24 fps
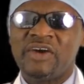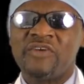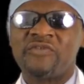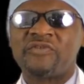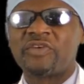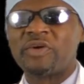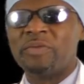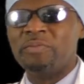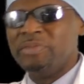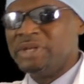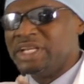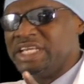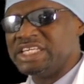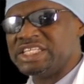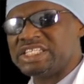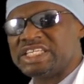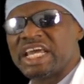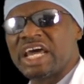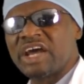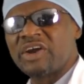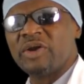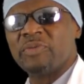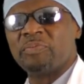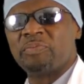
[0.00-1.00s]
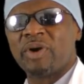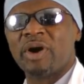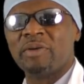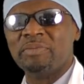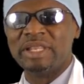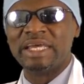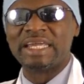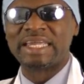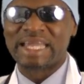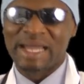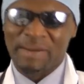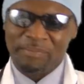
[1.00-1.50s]
from Niger
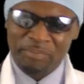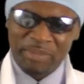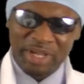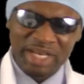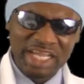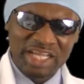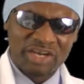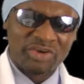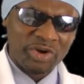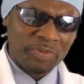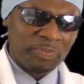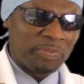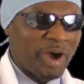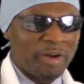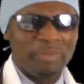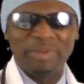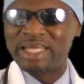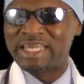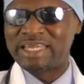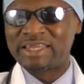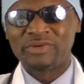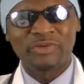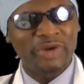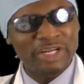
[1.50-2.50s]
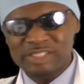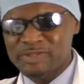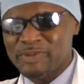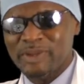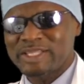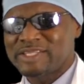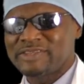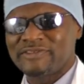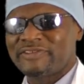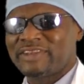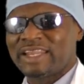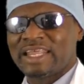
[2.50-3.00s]
Republic and Benin Republic,
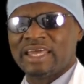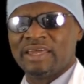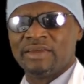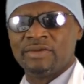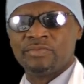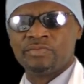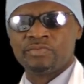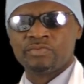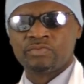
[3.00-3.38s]
respectively.